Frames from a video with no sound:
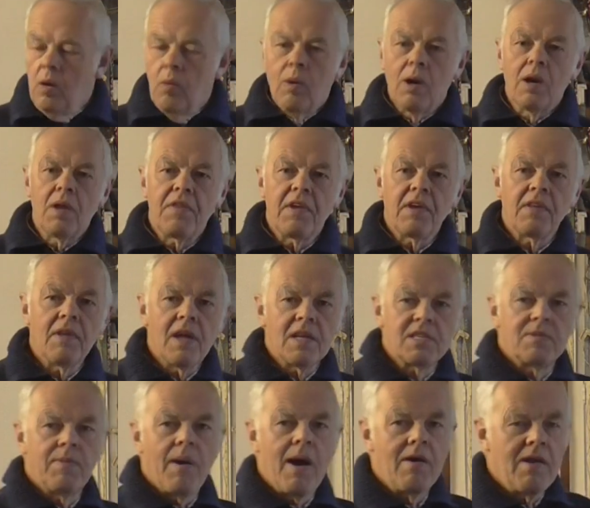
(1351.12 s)
Well, I think
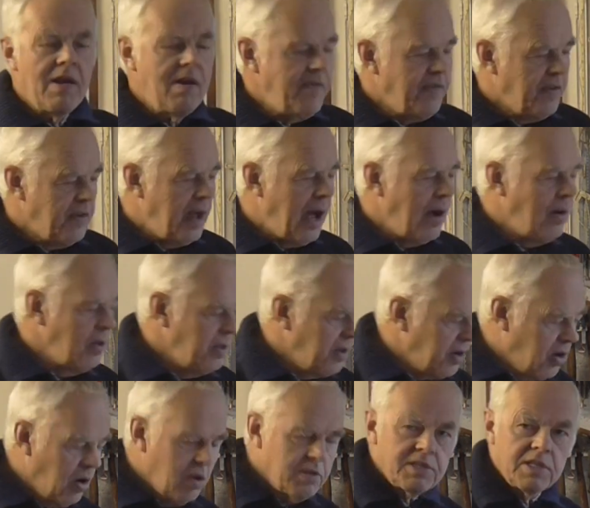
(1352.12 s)
that's about it for now on
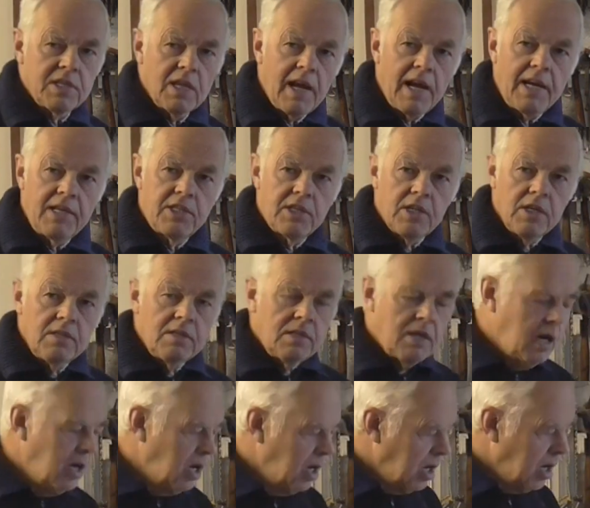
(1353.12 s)
the
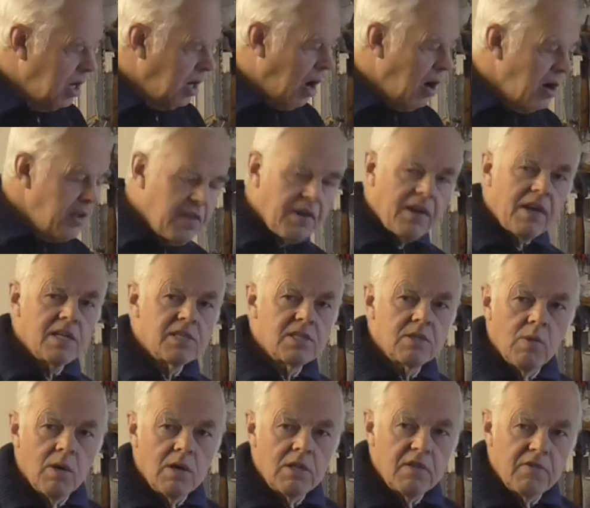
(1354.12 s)
Constellation. I think it's
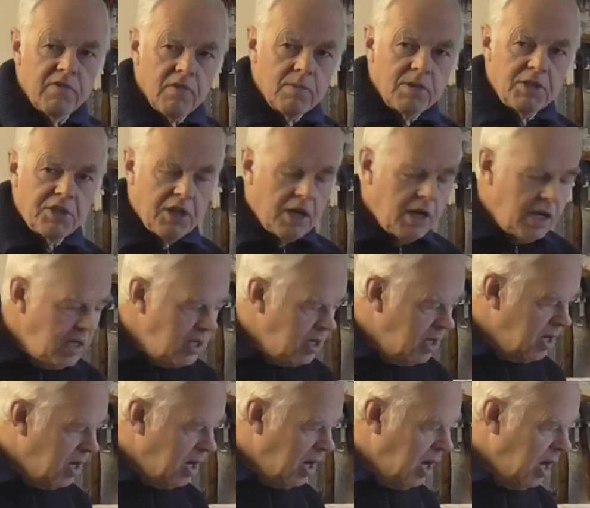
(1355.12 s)
a wonderful
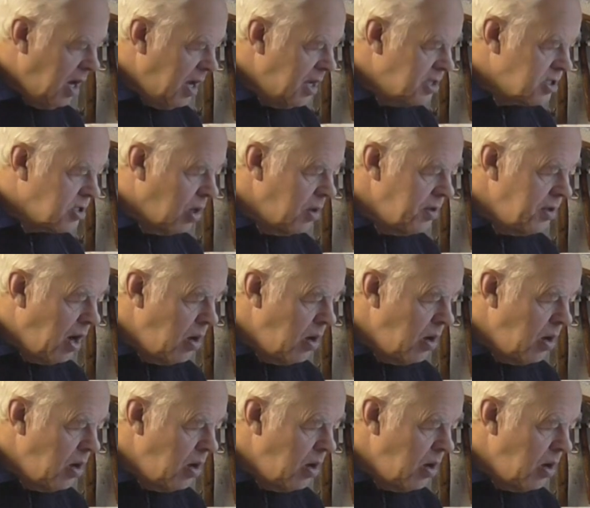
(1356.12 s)
machine. It's got